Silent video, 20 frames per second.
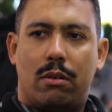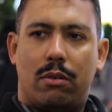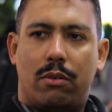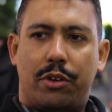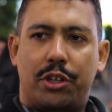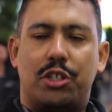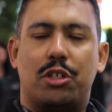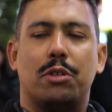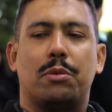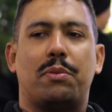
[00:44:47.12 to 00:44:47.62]

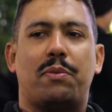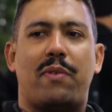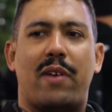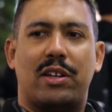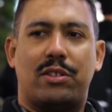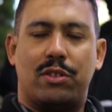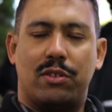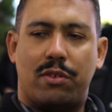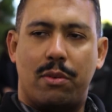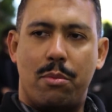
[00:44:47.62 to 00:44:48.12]
research
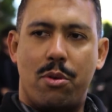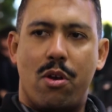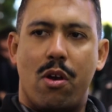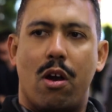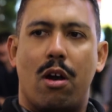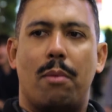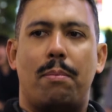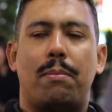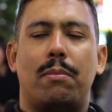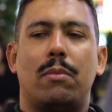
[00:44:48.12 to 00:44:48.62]
professors from
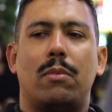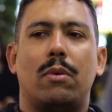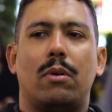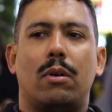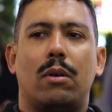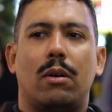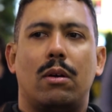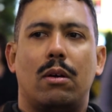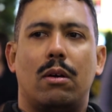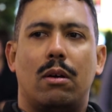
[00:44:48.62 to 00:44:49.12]
Europe
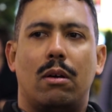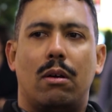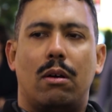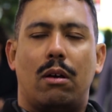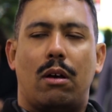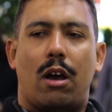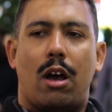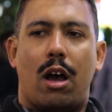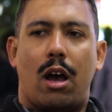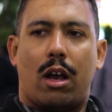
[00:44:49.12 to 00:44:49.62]

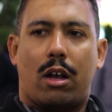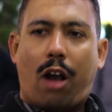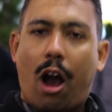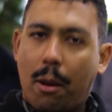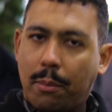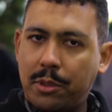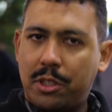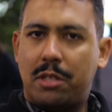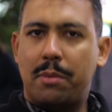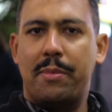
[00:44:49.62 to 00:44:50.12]

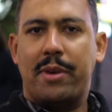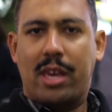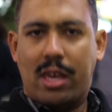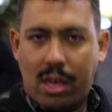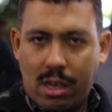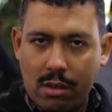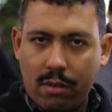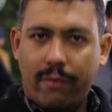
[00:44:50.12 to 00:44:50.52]
come to me